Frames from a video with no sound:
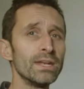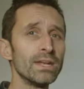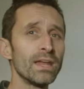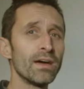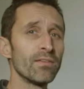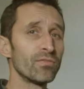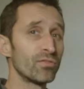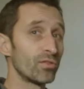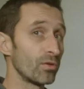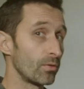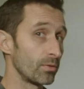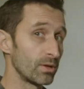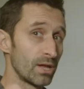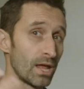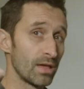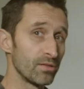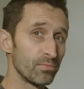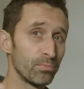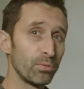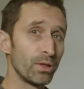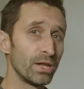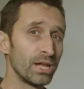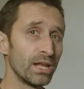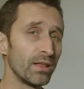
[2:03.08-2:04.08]
enough so it has
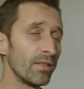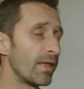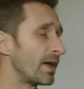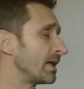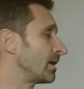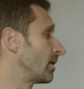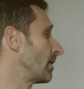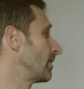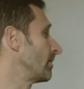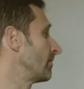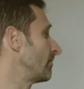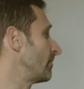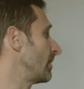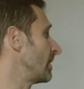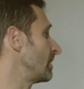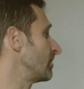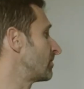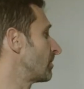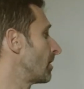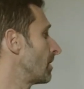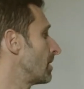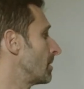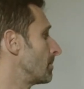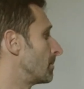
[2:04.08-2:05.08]
plenty of light on the
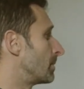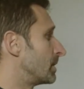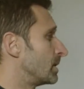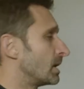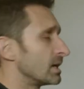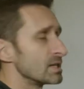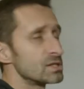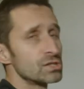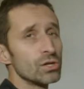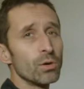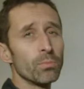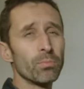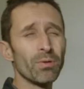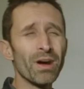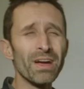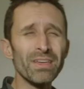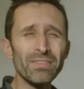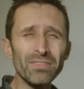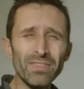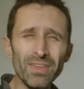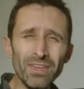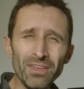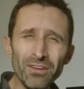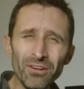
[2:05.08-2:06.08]
face, but not so
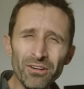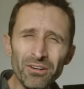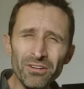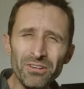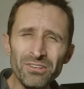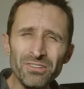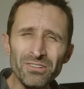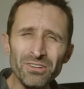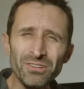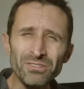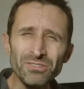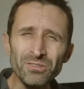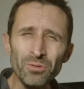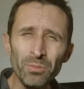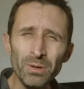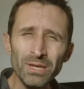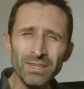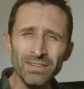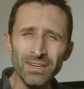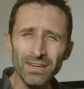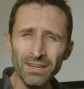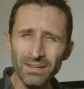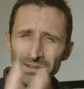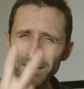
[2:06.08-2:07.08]
bright that you're
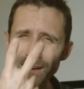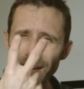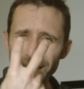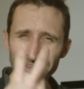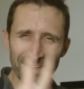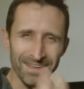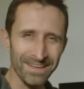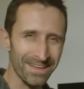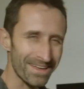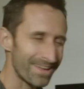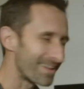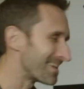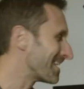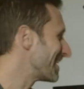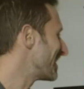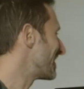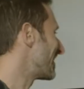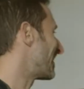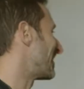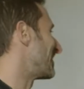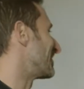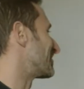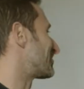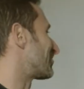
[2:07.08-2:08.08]
squinting,
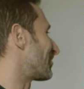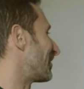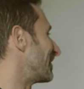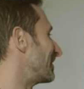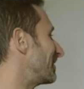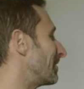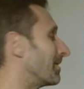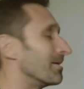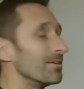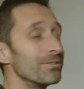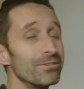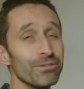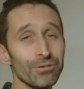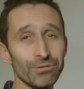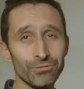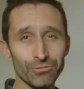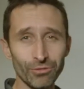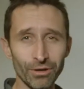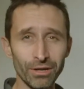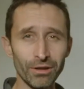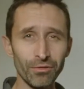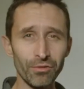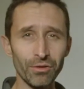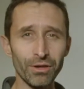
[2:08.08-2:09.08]
trying
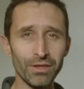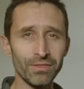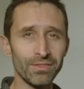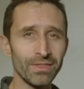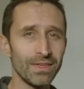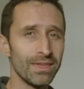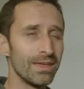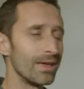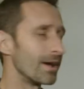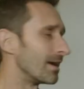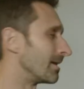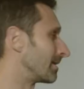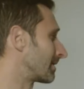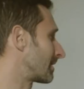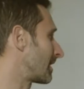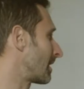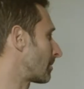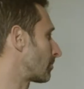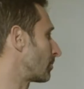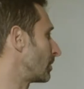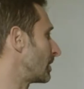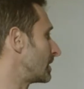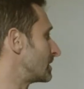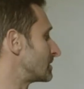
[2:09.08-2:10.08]
to look at the
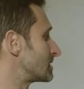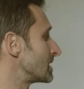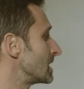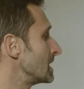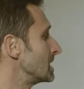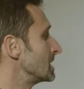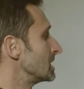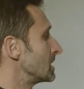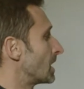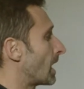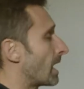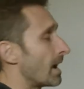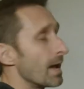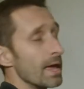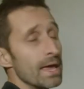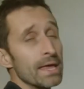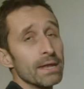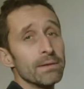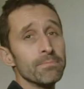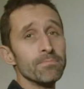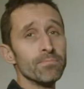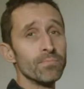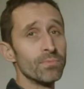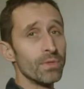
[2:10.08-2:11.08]
camera lens,
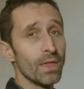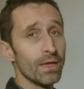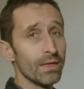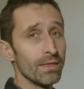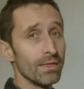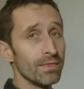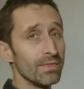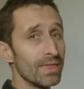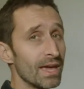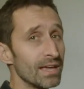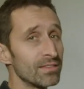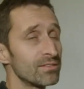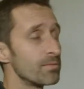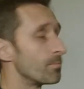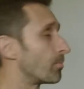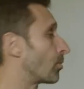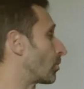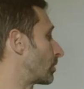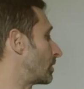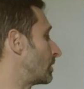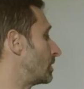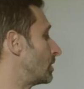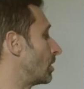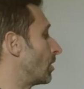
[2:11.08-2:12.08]
and that's
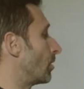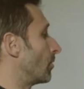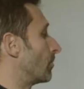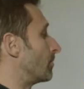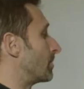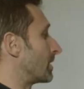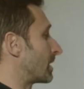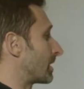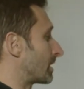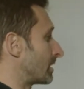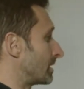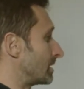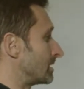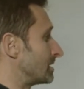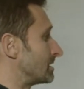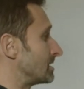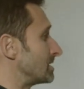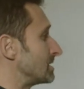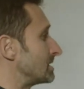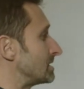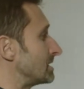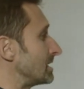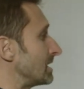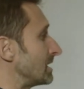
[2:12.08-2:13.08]
important to know
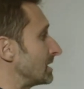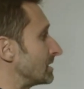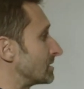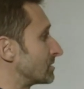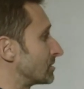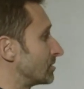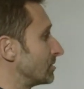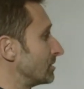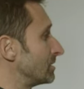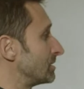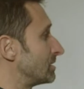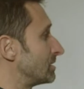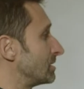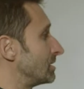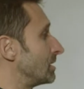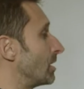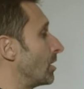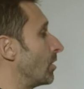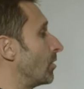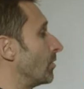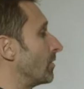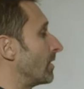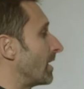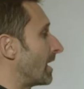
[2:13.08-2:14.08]
because it's good to
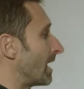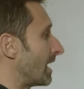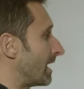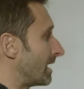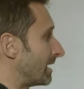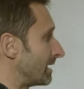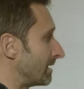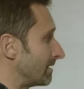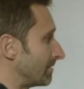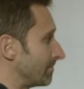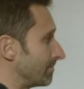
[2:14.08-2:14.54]
know that